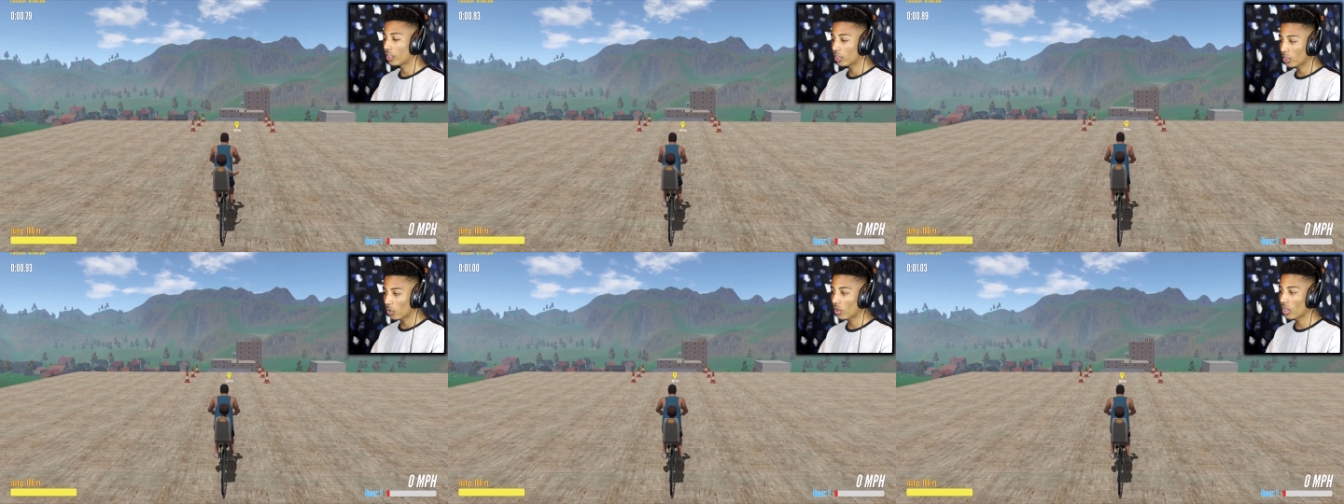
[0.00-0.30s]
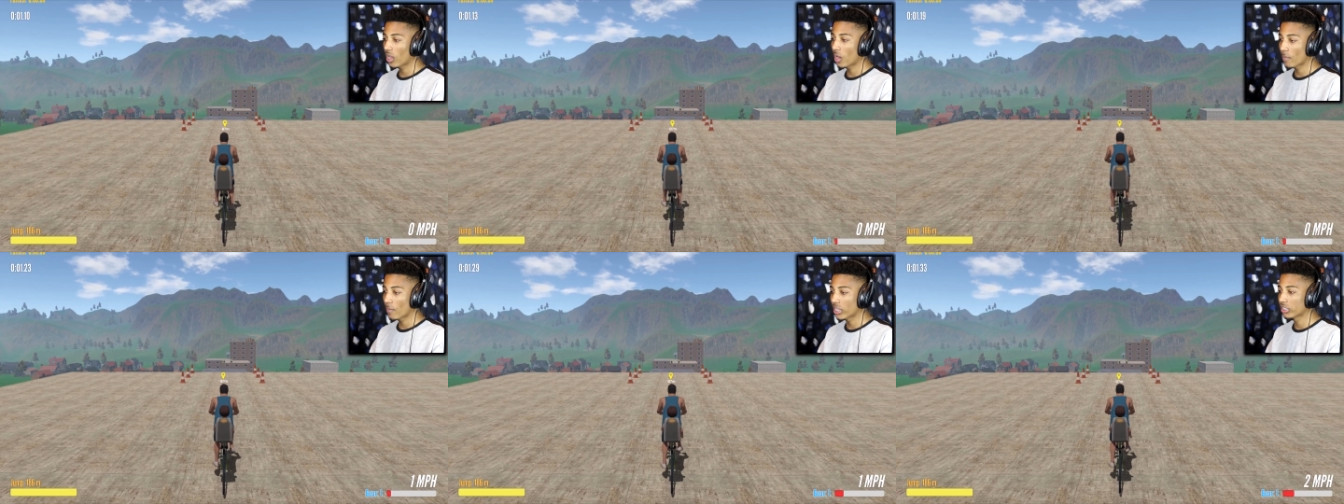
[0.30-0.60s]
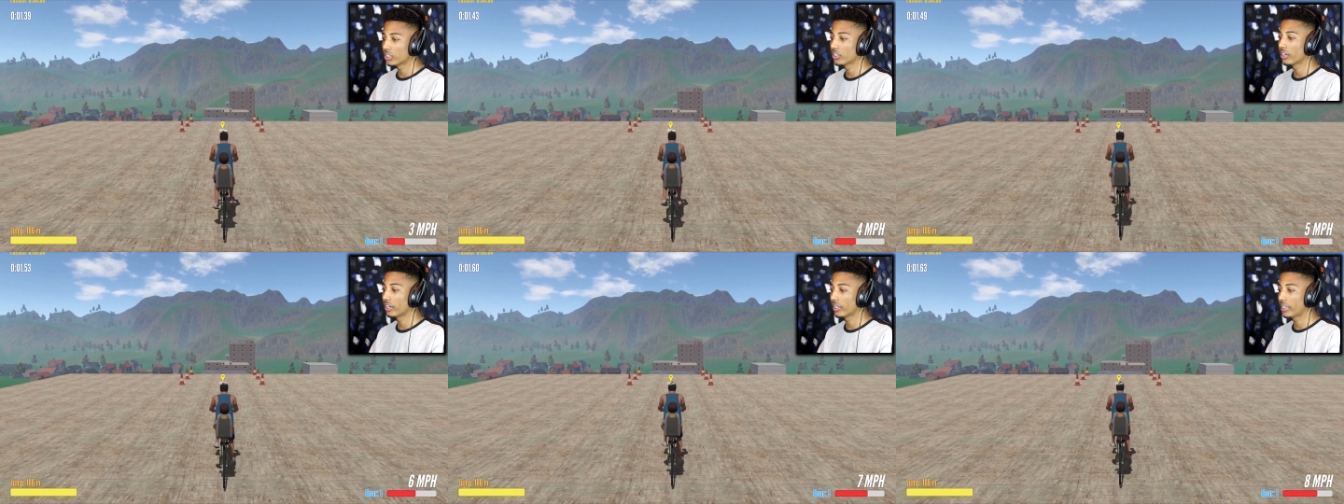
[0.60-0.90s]
You know what? I'm
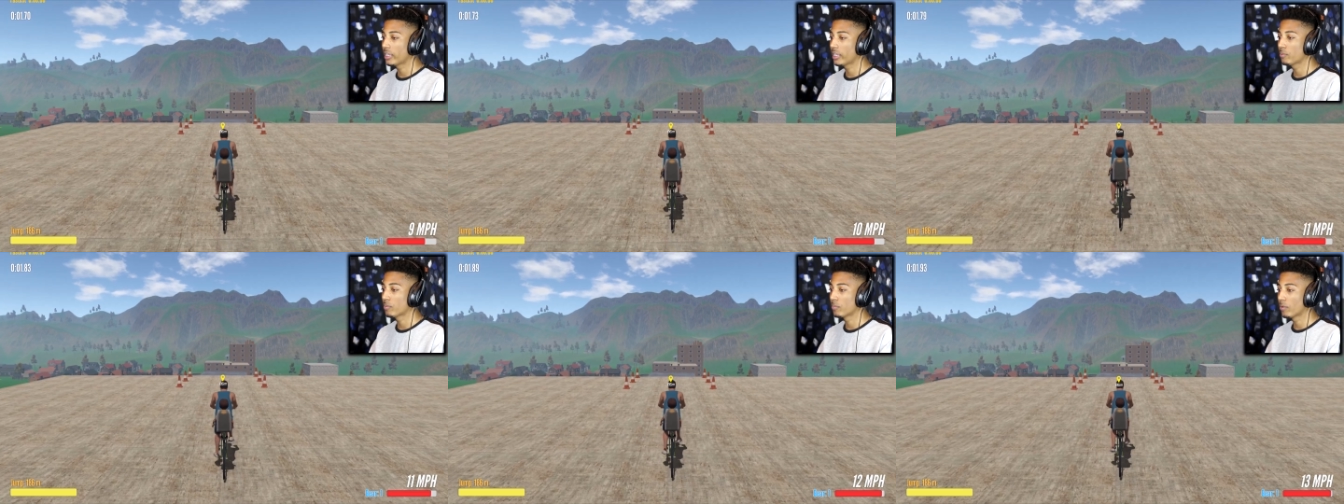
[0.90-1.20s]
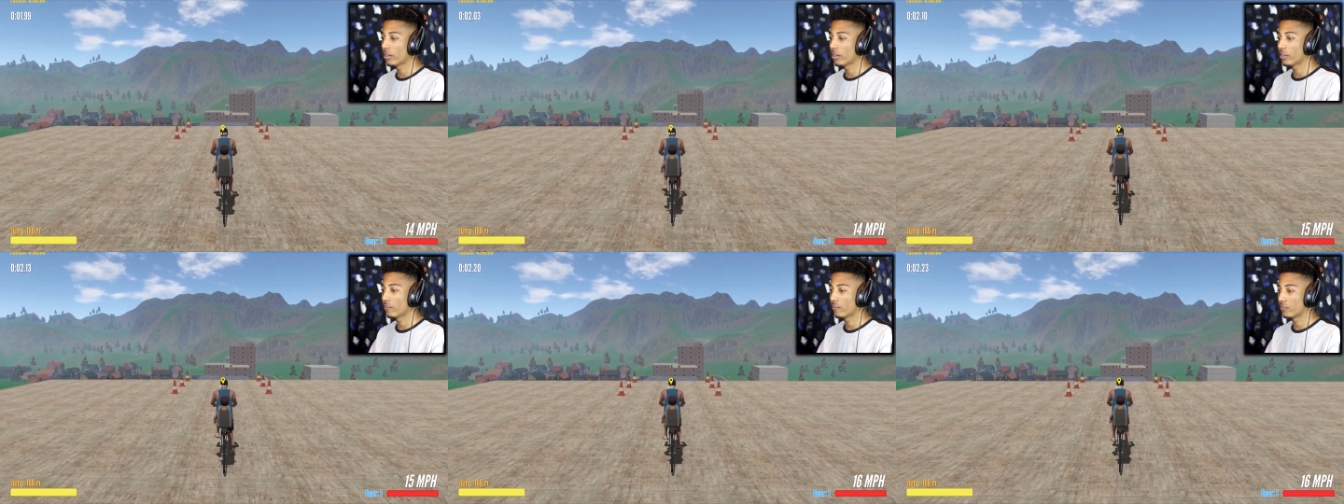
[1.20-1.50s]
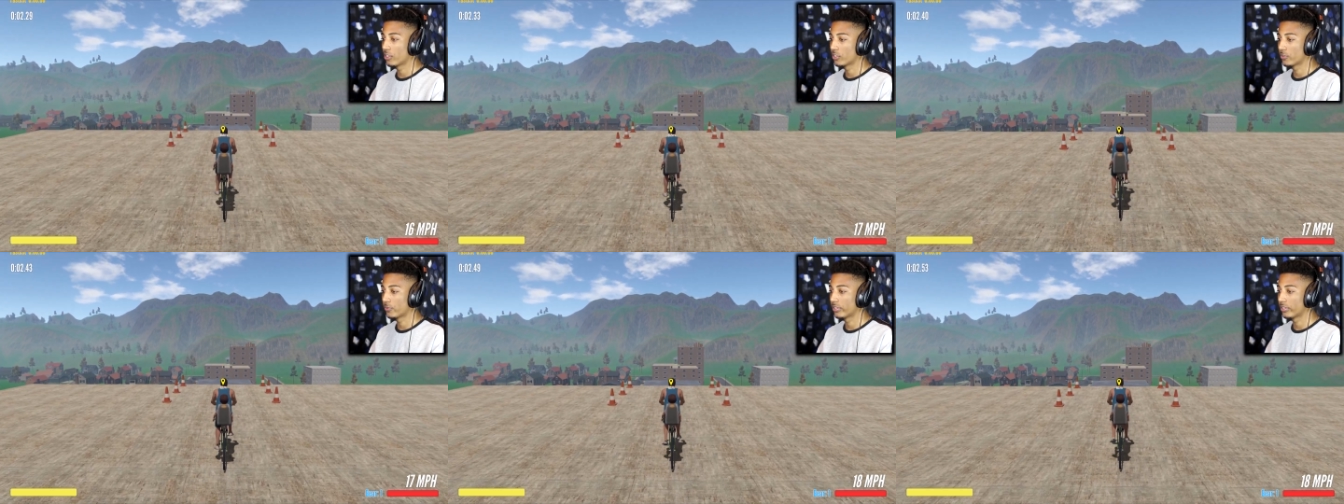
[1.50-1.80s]
actually going to keep him on here for
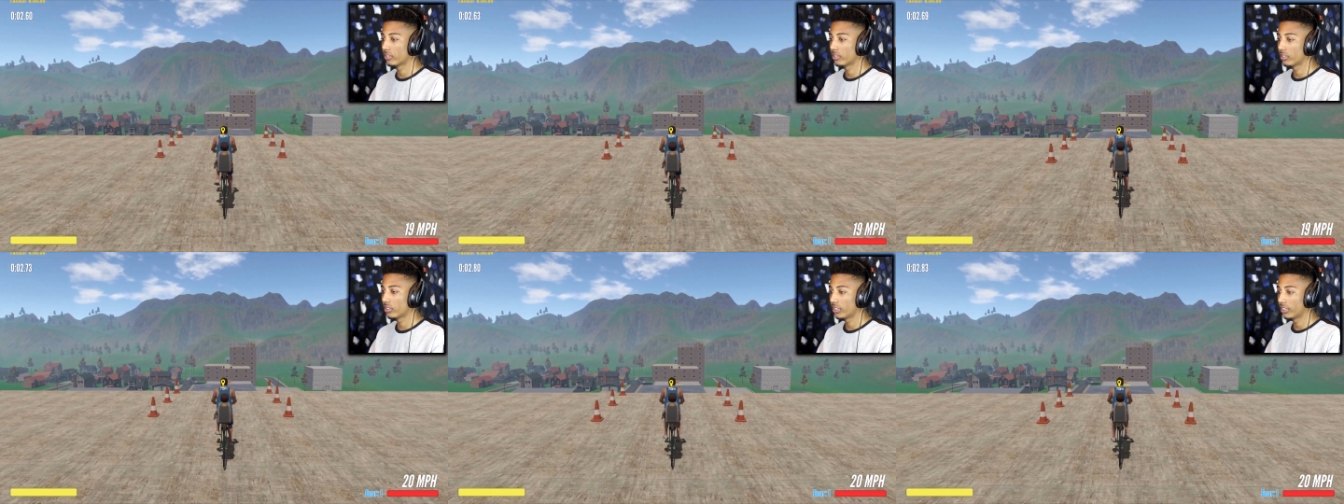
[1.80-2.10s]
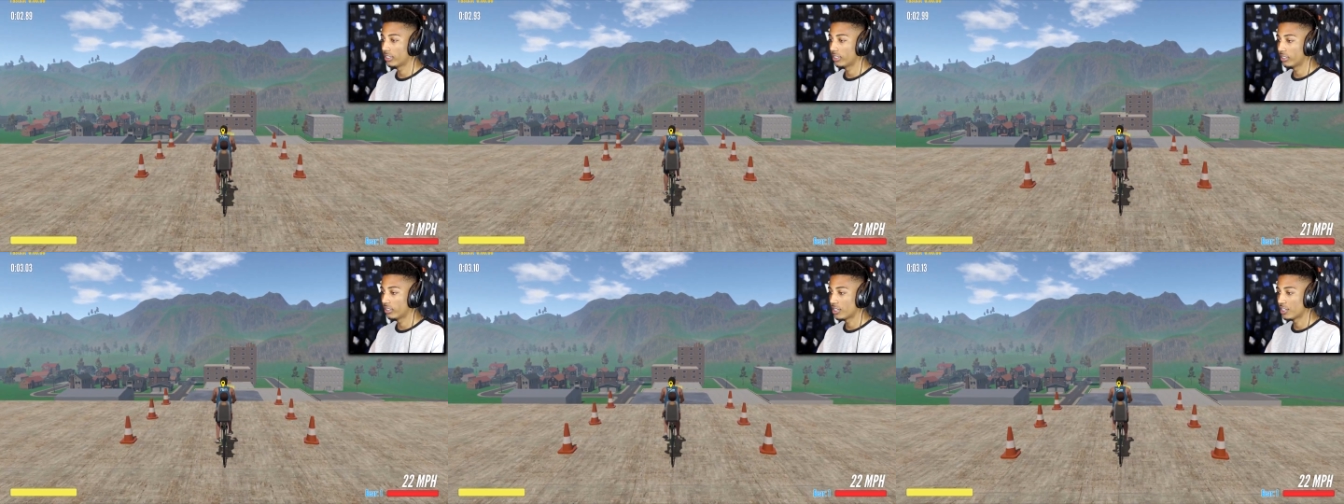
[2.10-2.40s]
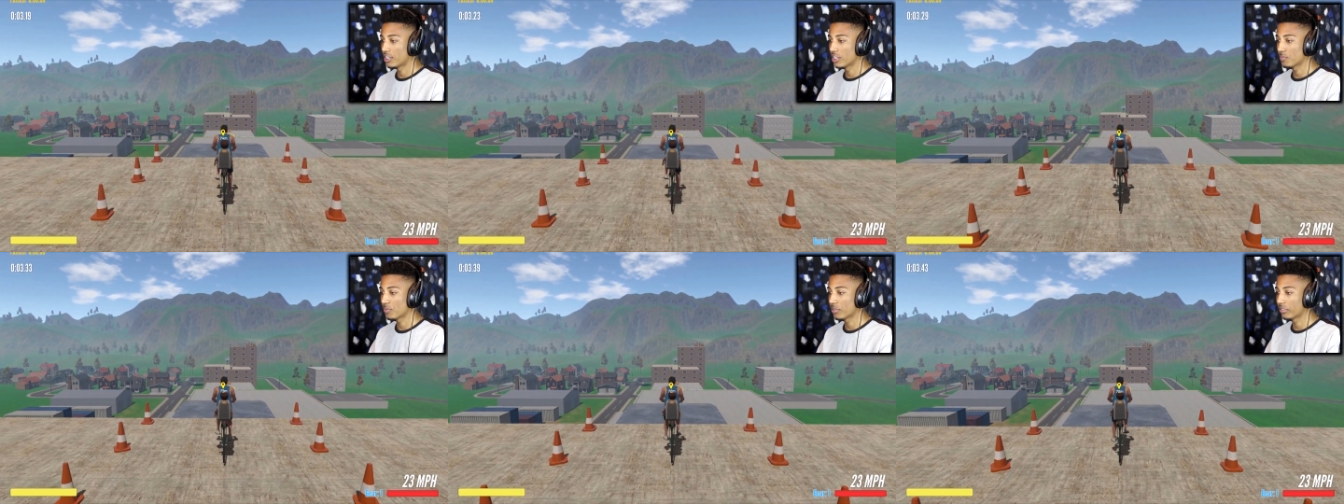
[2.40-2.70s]
this one.
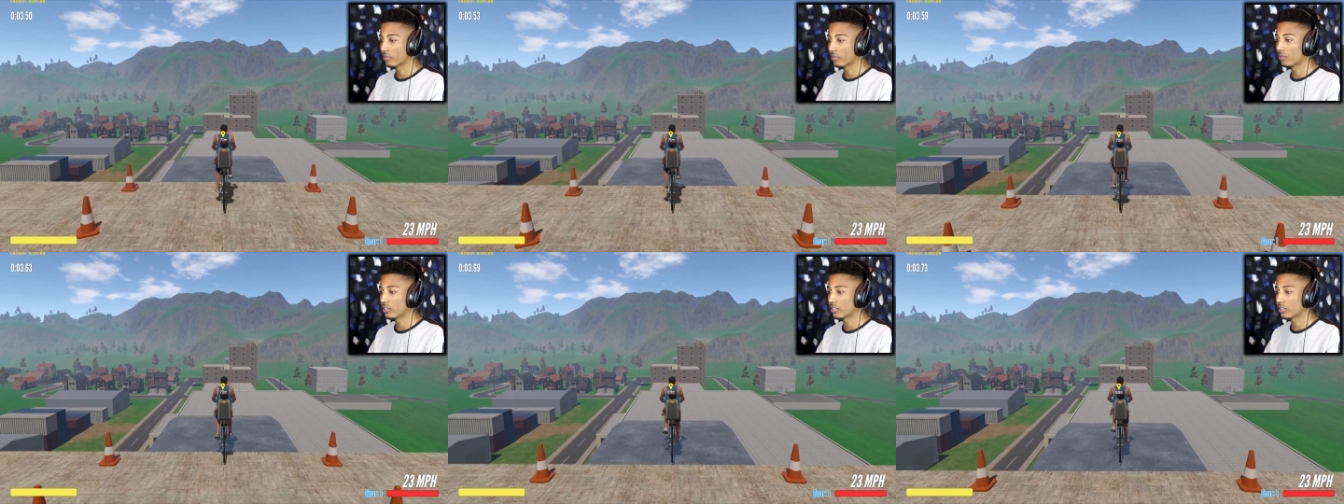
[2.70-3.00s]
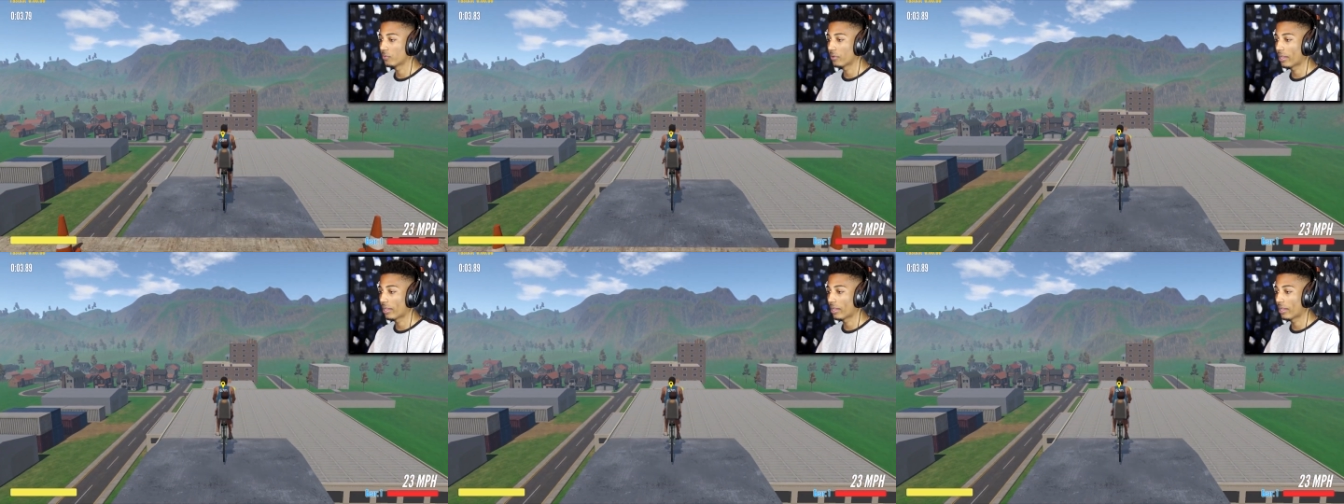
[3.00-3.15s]
Just because I want to see